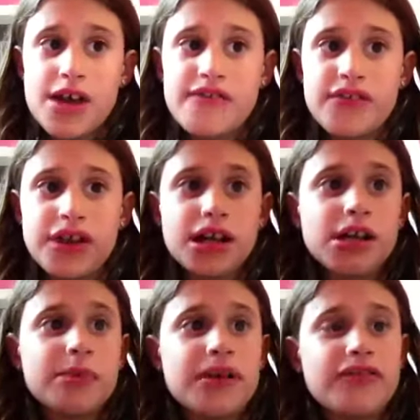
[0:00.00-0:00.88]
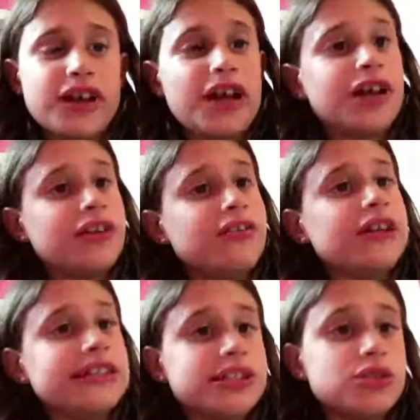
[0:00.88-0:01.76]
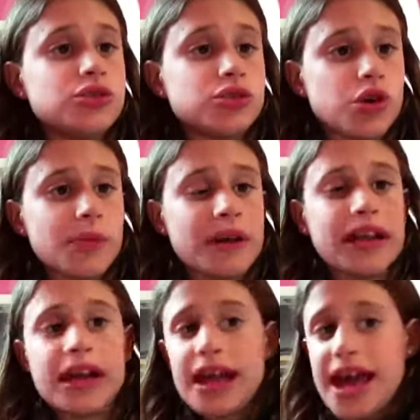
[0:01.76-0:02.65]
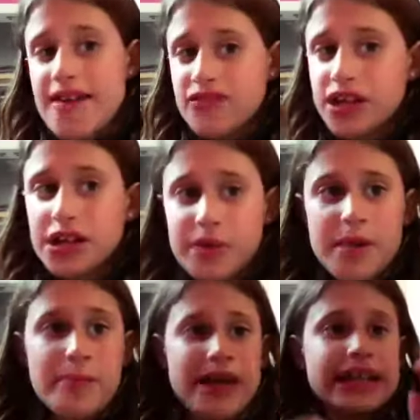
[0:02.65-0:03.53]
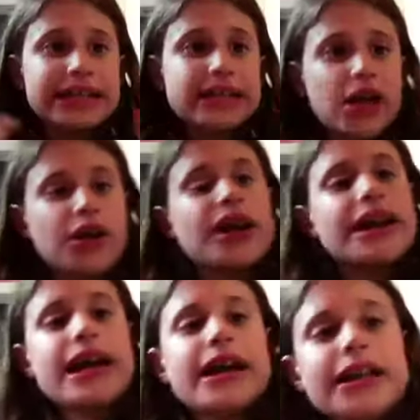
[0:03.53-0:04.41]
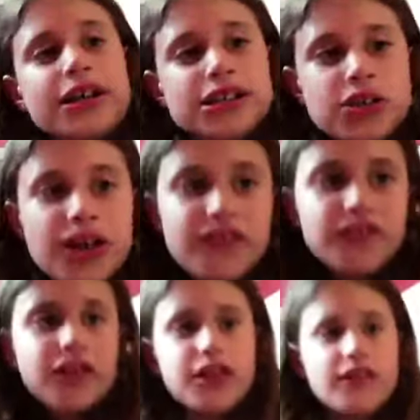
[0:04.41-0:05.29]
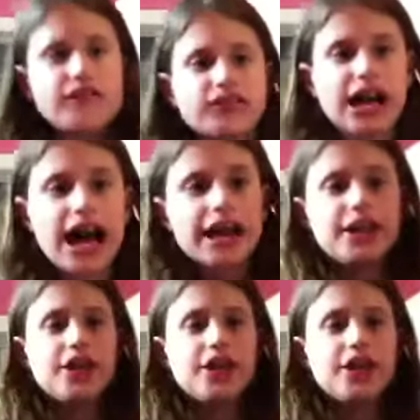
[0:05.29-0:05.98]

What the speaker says: If you're gonna be a flyer, you need to do scorpion. If you're gonna be a bait, oh, yeah, and also if you're a flyer,